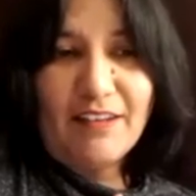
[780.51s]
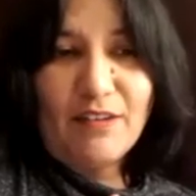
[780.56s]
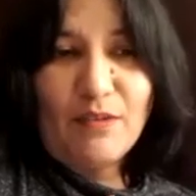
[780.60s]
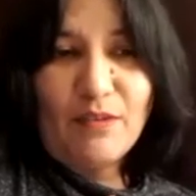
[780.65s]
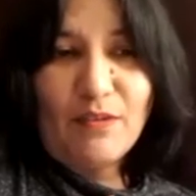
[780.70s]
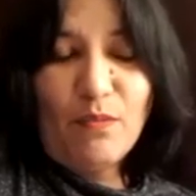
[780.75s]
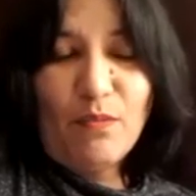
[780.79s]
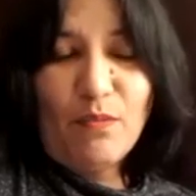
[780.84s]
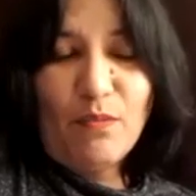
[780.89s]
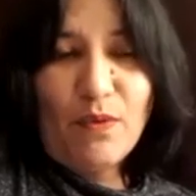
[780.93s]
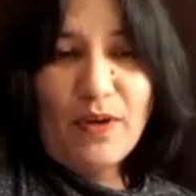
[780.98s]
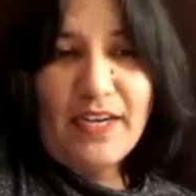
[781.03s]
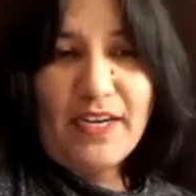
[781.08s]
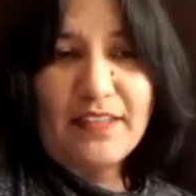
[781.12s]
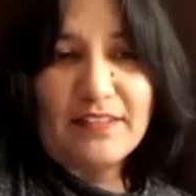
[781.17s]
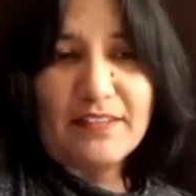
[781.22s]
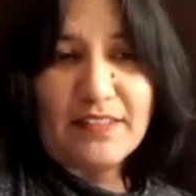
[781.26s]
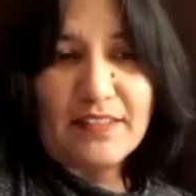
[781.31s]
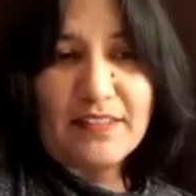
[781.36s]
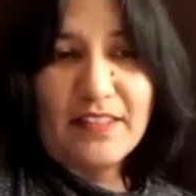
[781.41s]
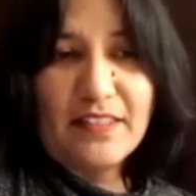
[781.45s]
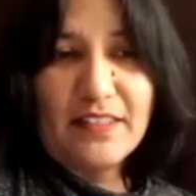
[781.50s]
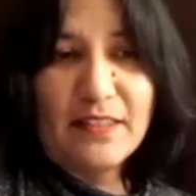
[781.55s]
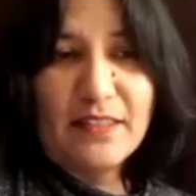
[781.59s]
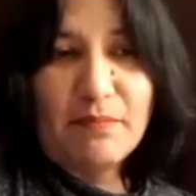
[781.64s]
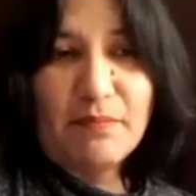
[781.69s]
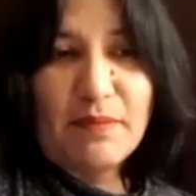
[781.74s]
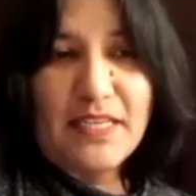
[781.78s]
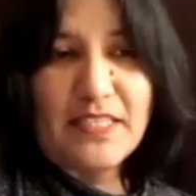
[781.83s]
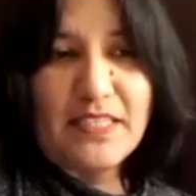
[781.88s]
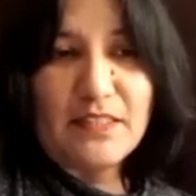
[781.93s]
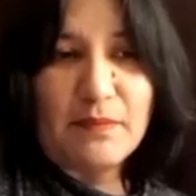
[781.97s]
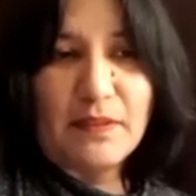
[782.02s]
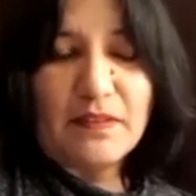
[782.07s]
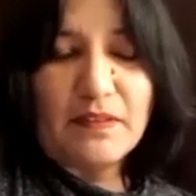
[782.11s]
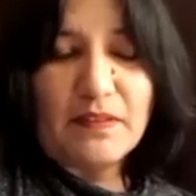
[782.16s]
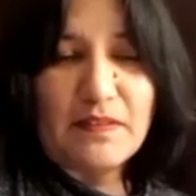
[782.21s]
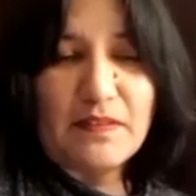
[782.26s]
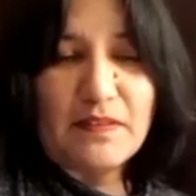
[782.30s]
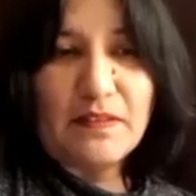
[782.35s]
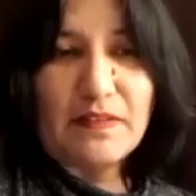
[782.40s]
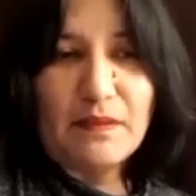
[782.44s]
what else in the
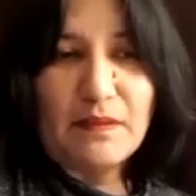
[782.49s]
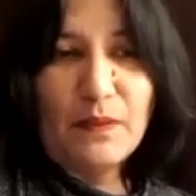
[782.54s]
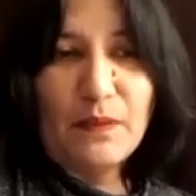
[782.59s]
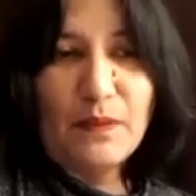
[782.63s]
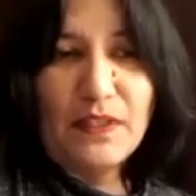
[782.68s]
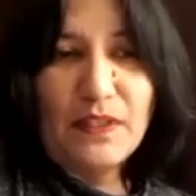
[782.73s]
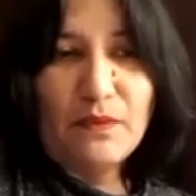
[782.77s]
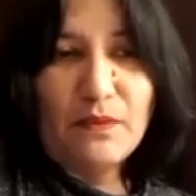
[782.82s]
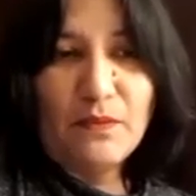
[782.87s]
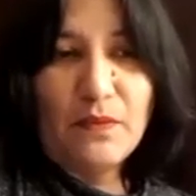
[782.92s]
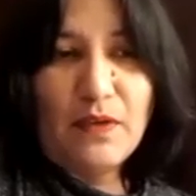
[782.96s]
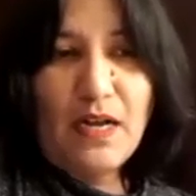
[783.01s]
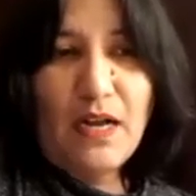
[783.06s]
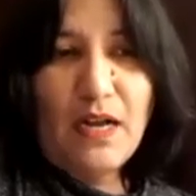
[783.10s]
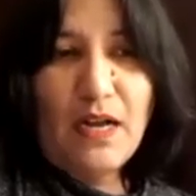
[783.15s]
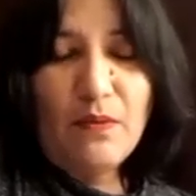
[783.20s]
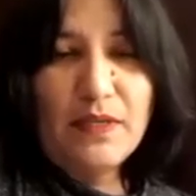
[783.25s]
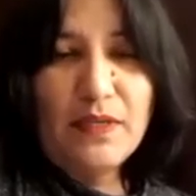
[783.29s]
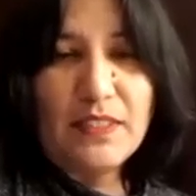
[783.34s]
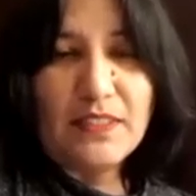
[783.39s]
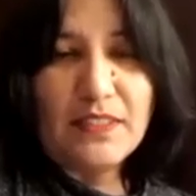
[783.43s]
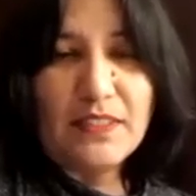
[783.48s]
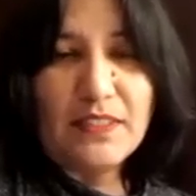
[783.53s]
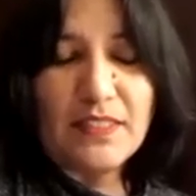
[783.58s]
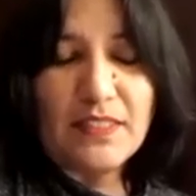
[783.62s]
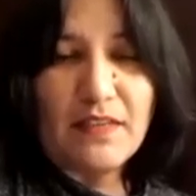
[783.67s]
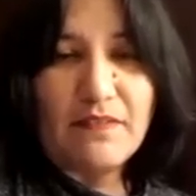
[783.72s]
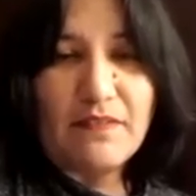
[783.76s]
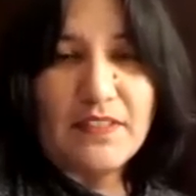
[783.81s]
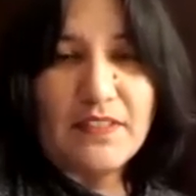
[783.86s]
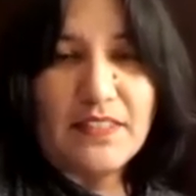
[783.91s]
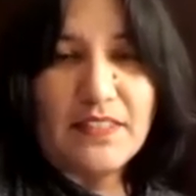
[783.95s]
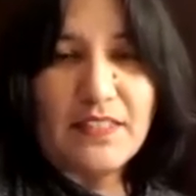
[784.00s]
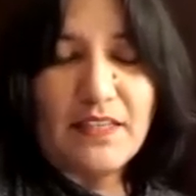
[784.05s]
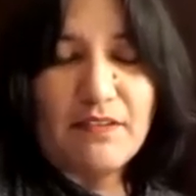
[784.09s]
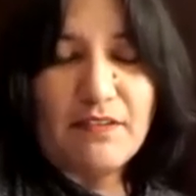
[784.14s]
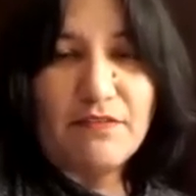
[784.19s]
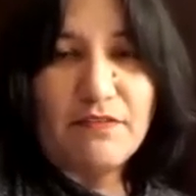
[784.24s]
basements? How else can we save?